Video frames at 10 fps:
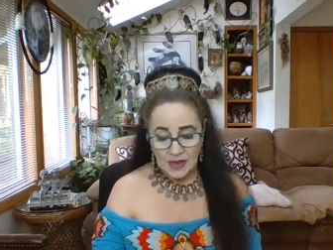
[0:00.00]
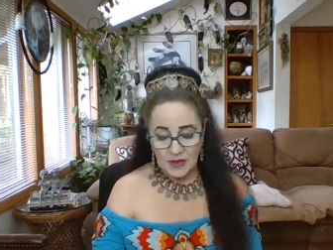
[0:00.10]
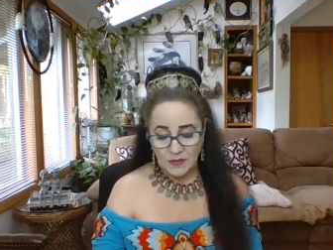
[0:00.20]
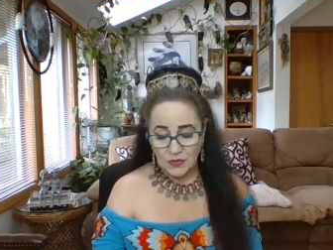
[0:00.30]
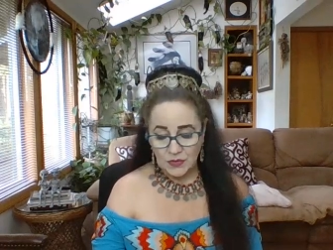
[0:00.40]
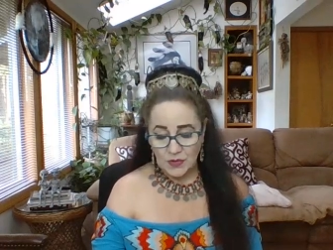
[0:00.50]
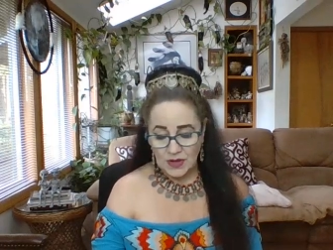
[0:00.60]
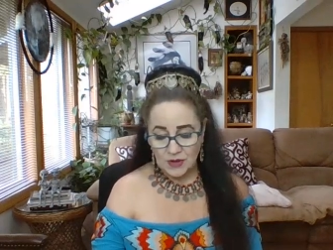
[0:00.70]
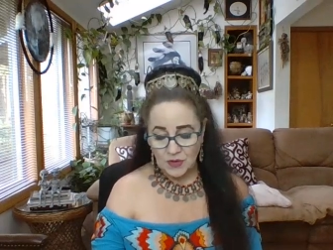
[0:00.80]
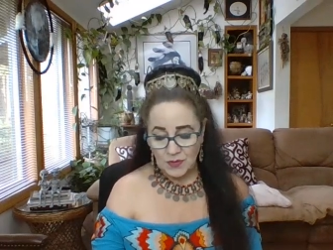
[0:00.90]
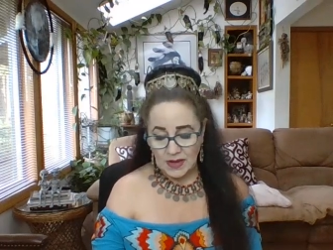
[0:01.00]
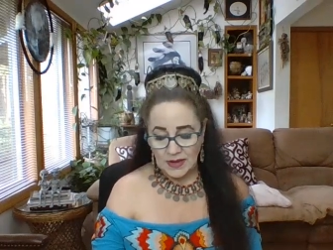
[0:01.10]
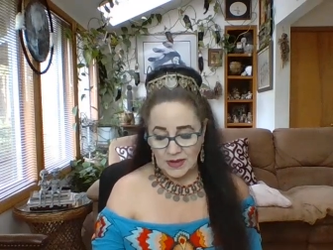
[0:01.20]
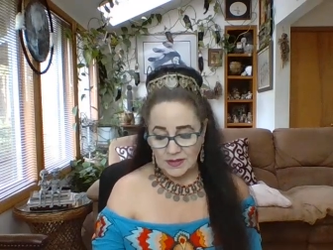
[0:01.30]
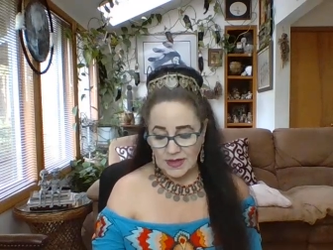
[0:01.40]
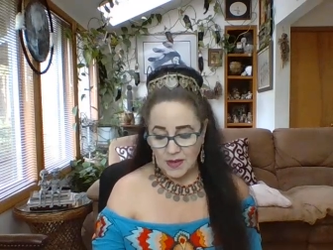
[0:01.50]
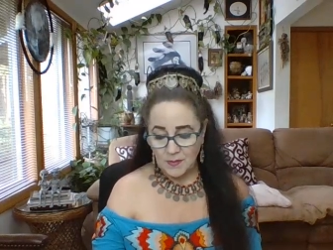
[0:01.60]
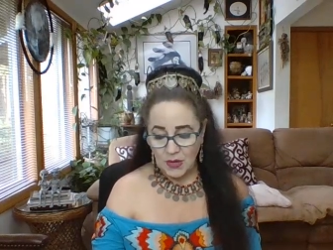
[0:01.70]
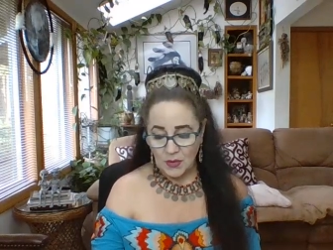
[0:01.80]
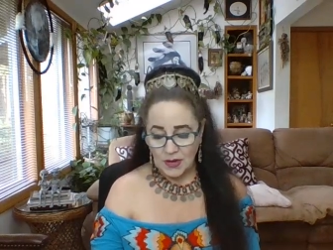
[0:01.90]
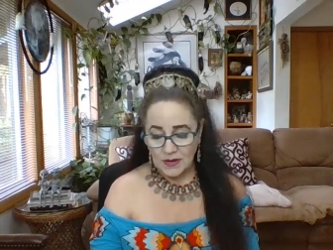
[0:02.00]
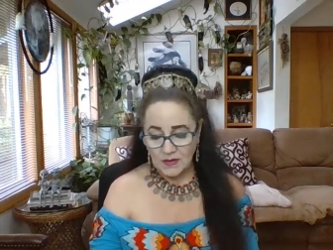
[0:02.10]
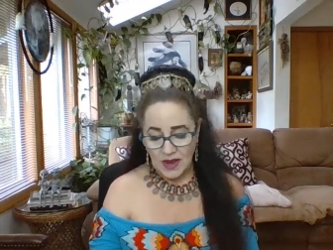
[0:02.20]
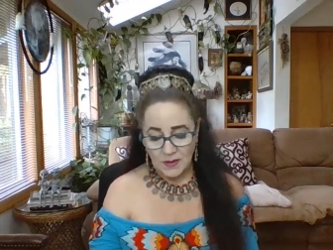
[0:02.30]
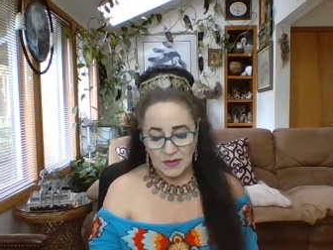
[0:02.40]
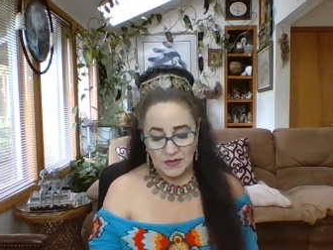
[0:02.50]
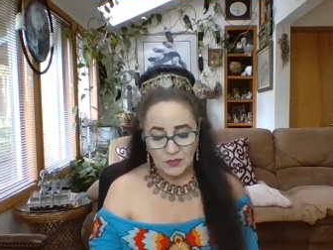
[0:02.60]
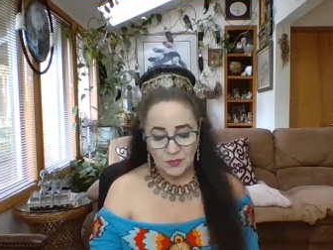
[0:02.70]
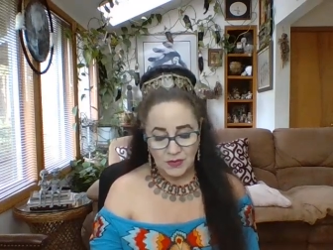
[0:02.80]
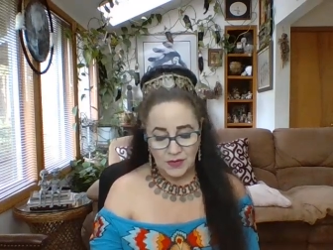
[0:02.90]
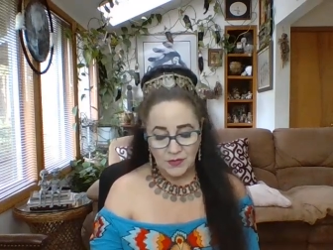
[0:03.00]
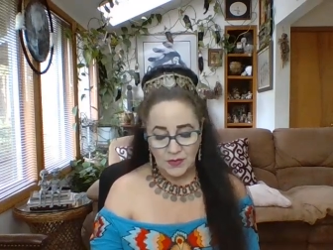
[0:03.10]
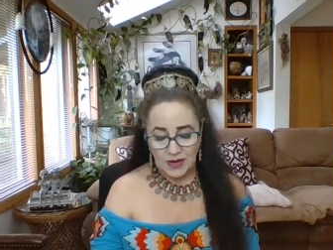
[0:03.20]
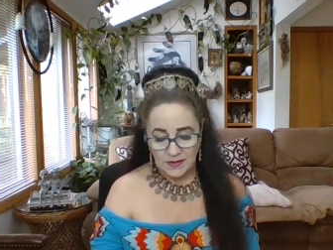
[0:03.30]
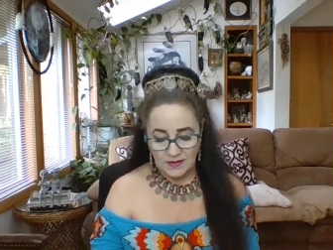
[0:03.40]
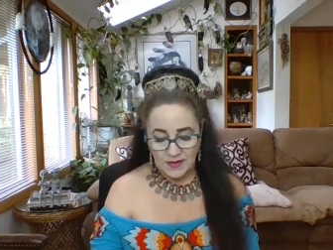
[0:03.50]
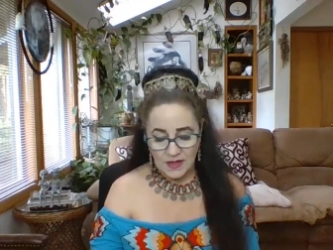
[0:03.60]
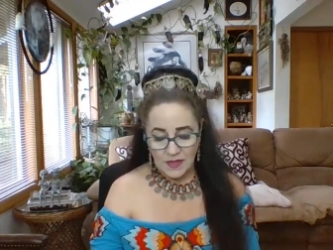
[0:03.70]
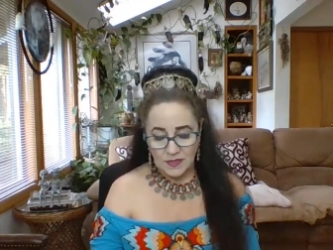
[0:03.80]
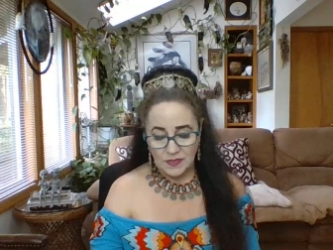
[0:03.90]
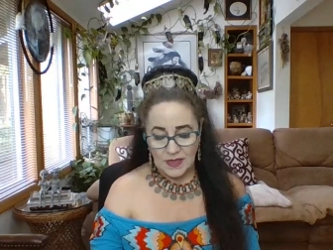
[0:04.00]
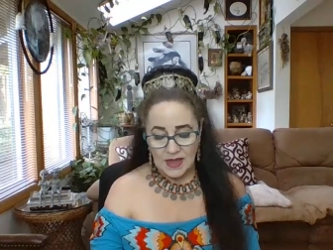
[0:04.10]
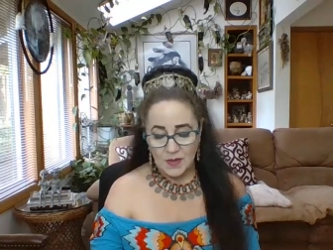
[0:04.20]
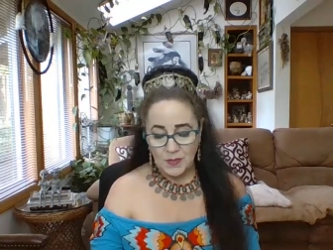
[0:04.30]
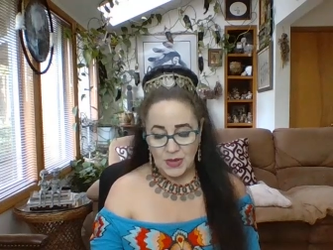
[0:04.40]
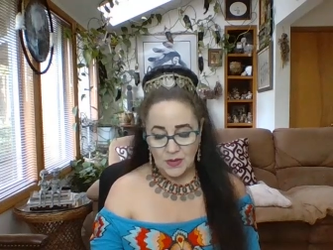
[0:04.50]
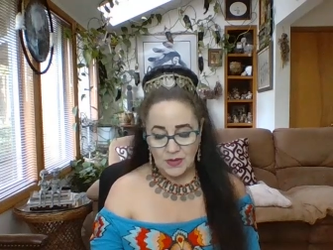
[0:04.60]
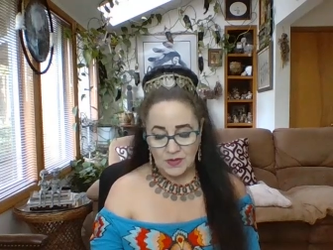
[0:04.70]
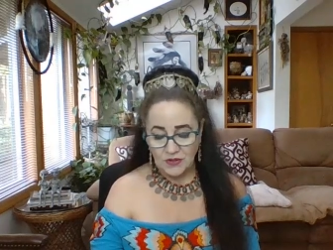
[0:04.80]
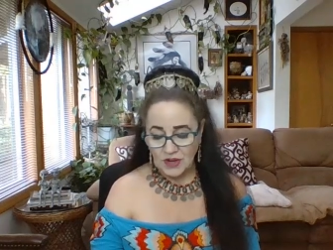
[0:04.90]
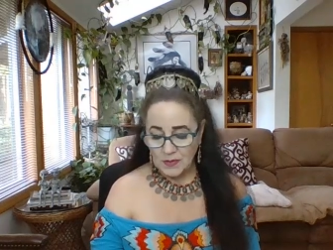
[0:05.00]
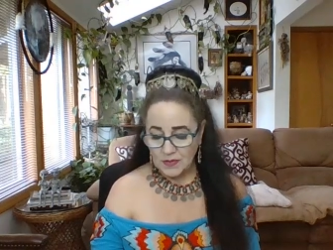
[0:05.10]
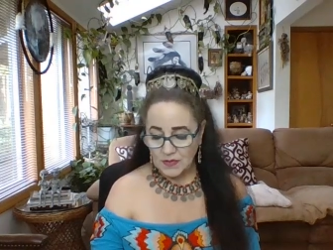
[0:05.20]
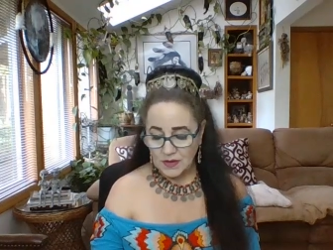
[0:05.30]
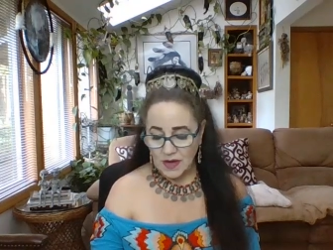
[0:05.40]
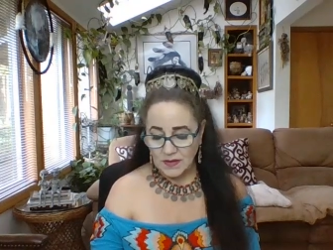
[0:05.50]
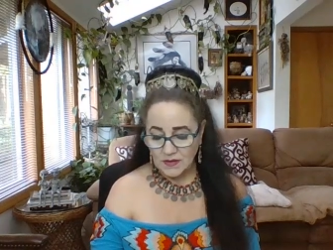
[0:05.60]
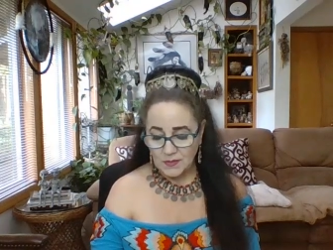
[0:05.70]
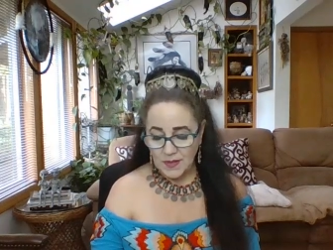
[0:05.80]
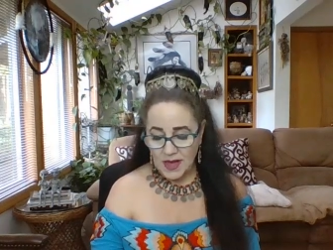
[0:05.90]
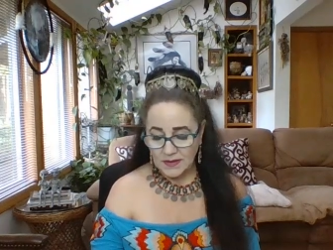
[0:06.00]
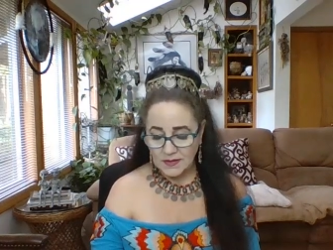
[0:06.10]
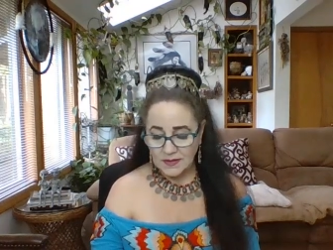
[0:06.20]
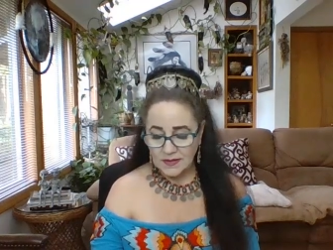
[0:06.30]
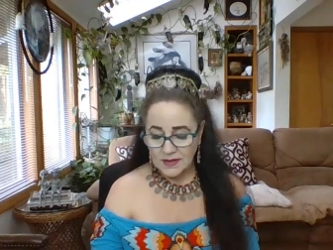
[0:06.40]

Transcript: In the third intermediate and late periods, amulets proliferated. They appeared in the shape of the goddess Mat